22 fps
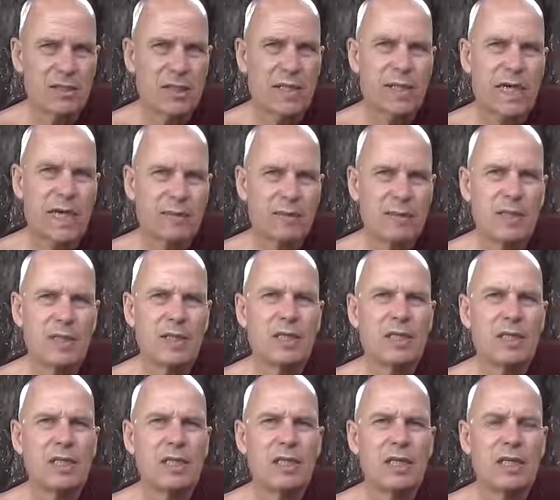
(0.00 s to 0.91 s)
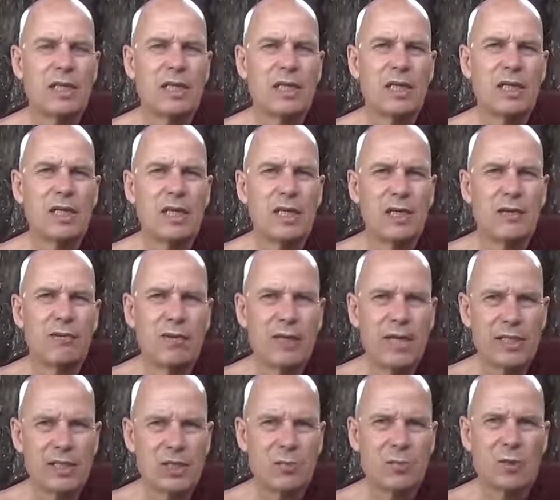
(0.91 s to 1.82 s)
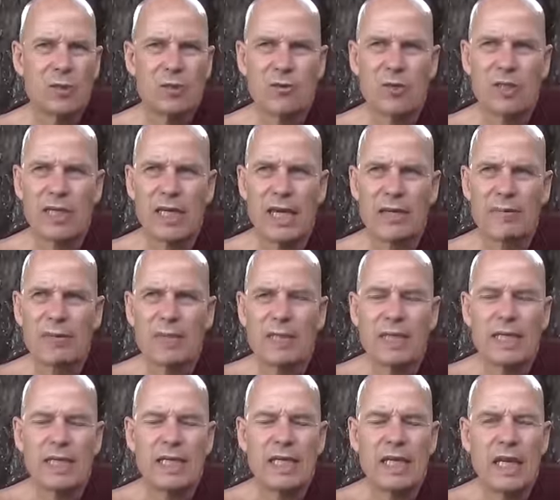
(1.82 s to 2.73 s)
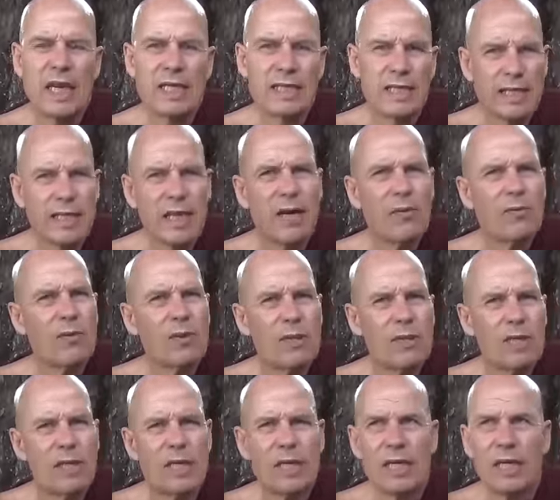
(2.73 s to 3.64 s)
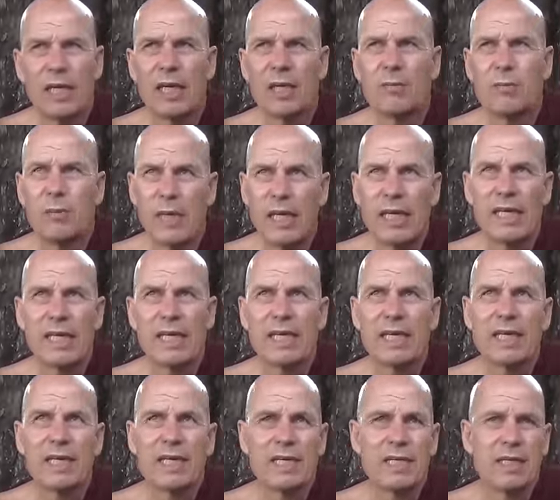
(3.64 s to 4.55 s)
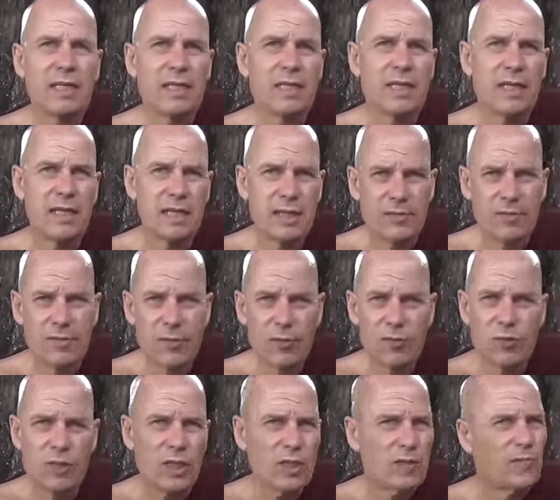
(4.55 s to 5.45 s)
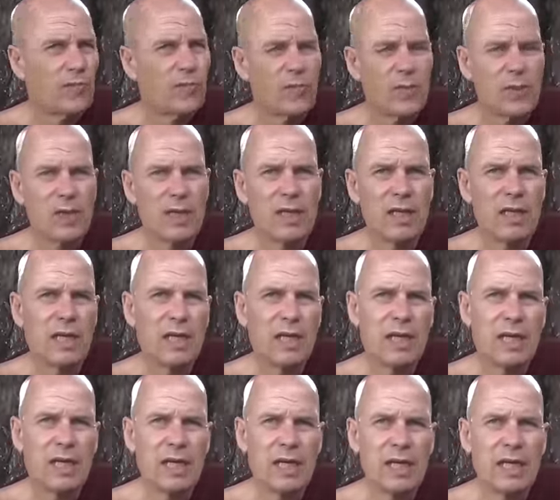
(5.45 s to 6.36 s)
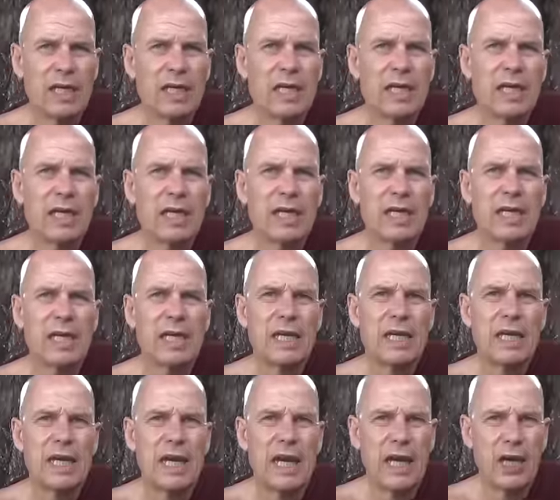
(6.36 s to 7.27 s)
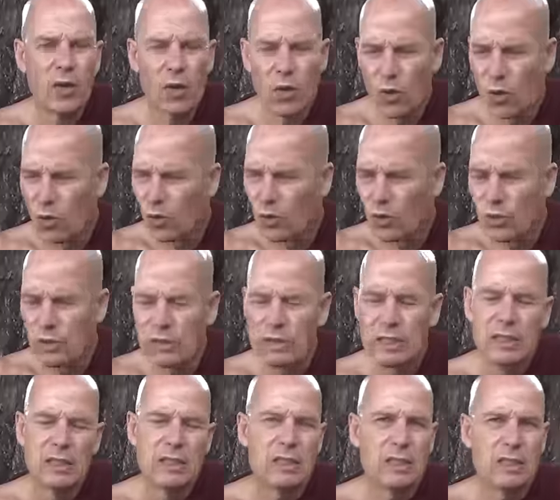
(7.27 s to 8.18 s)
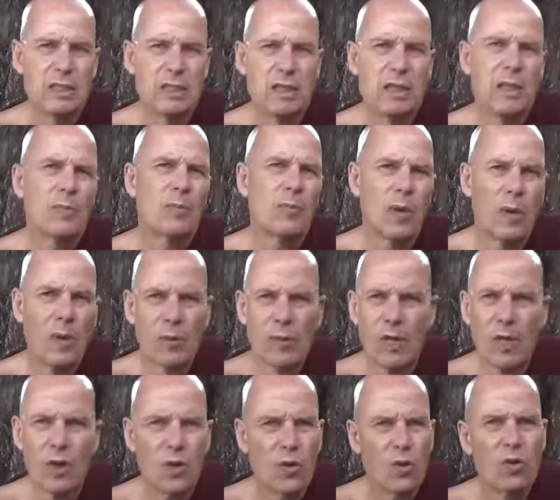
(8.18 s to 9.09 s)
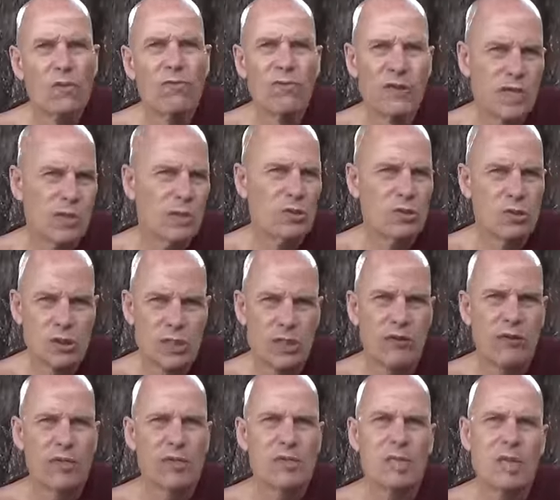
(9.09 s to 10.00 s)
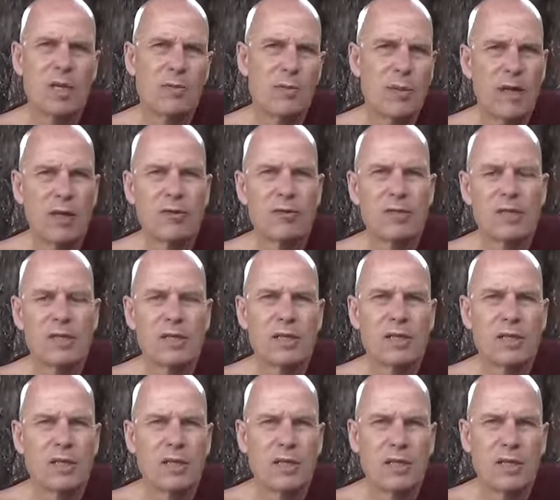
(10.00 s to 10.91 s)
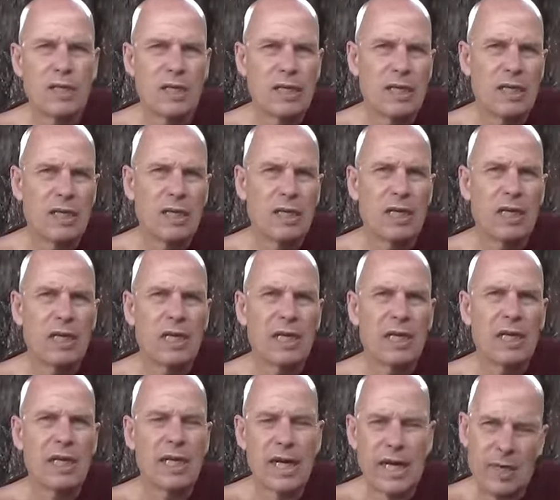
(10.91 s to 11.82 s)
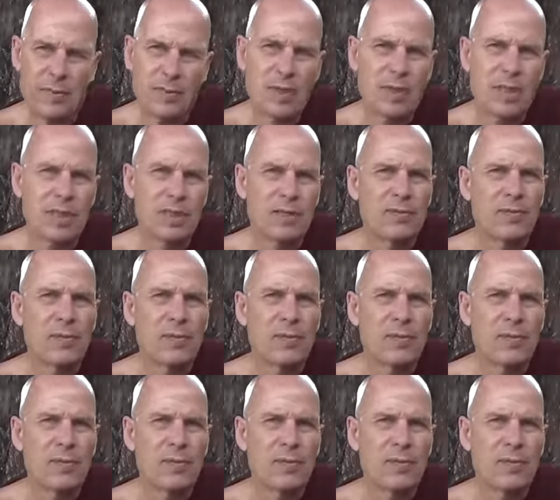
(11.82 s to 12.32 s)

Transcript: the karma, uh, relation between karma, and then I will uh, make in the future uh, a whole, probably a whole video series about uh, karma,